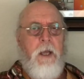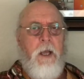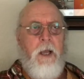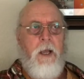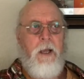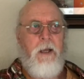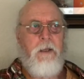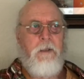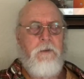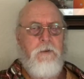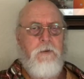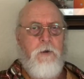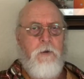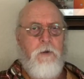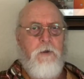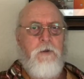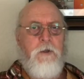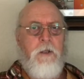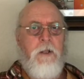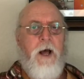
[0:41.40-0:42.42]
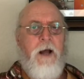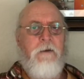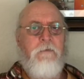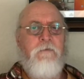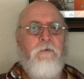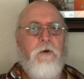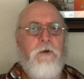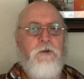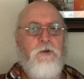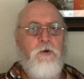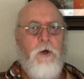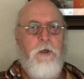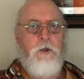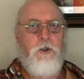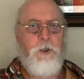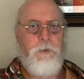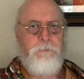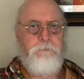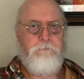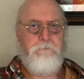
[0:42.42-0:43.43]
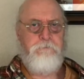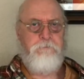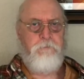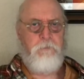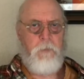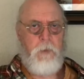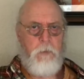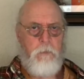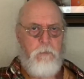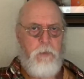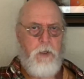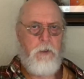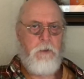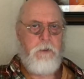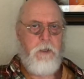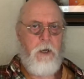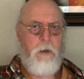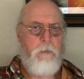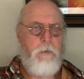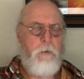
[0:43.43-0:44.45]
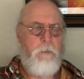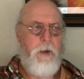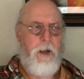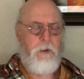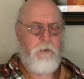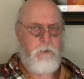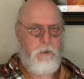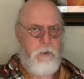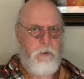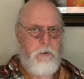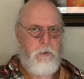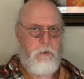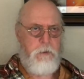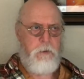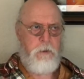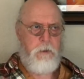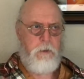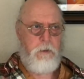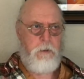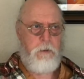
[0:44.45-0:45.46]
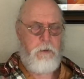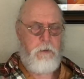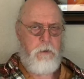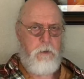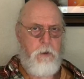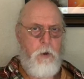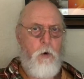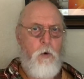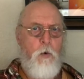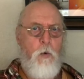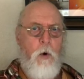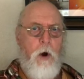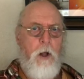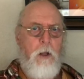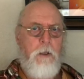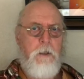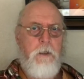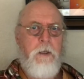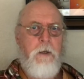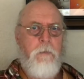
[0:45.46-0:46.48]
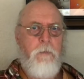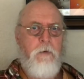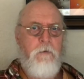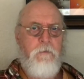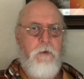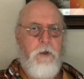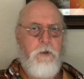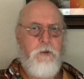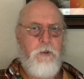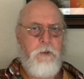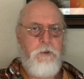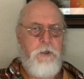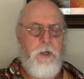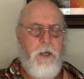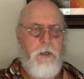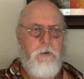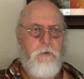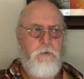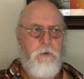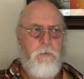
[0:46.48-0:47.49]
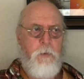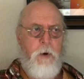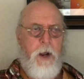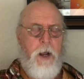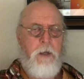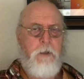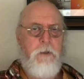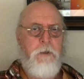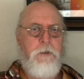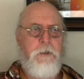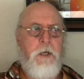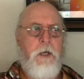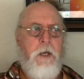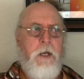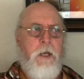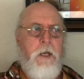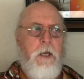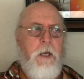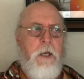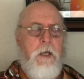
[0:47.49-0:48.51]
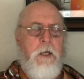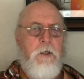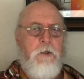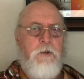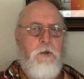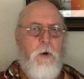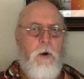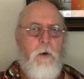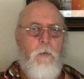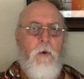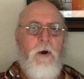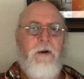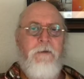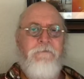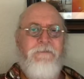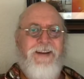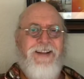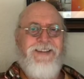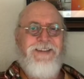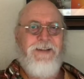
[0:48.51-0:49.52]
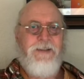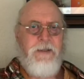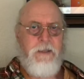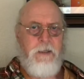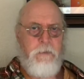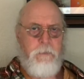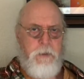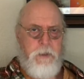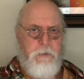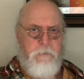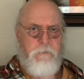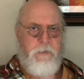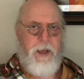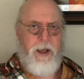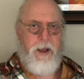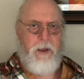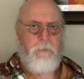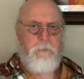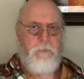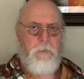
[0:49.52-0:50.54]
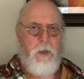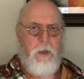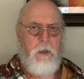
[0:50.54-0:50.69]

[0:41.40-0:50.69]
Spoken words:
And so there's a lot of frustration built up about the low quality of professional standards of practice. So I want to vent a little bit of that,